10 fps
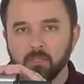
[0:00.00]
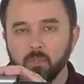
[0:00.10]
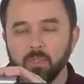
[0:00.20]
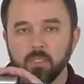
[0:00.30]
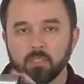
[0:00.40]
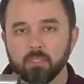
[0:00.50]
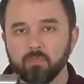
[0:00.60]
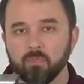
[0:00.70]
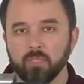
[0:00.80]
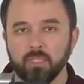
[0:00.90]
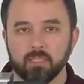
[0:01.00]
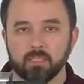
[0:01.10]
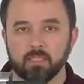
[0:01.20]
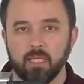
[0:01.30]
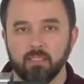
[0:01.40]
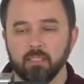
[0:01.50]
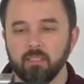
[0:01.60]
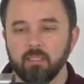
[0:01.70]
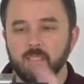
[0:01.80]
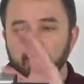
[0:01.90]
when this is fully extended,